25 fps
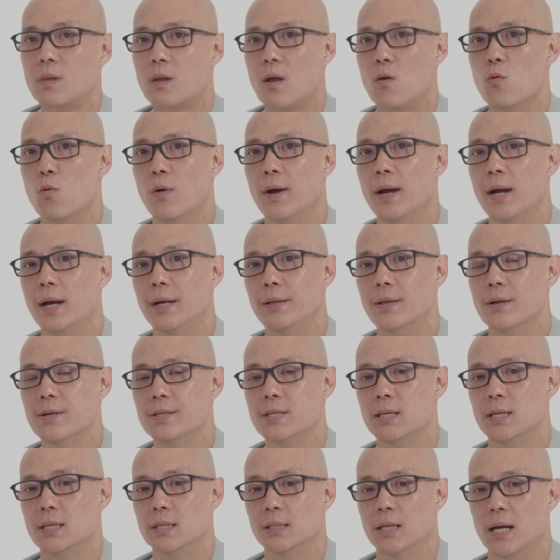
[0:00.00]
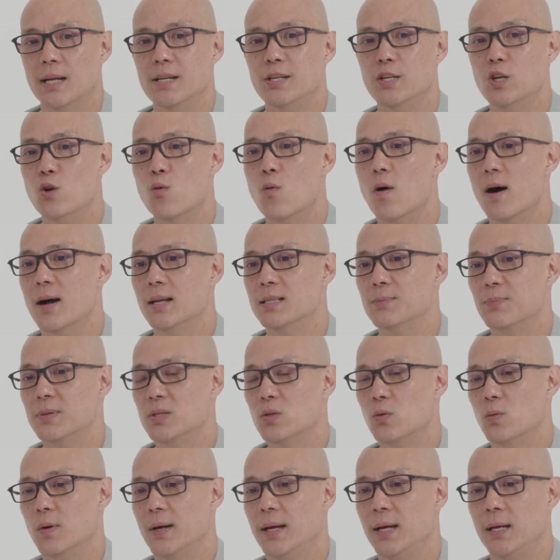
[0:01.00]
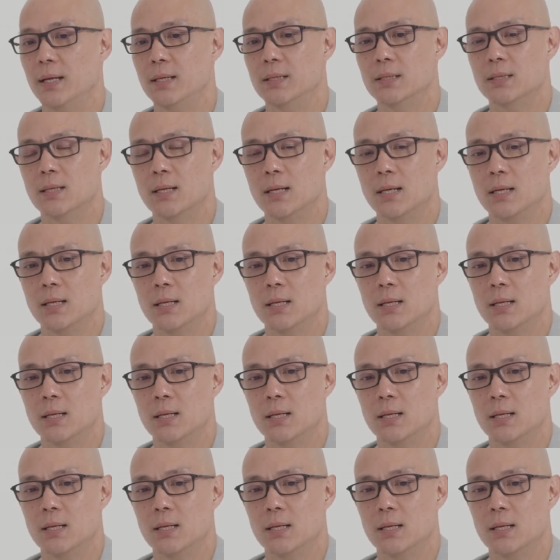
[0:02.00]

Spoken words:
where there's a nuance between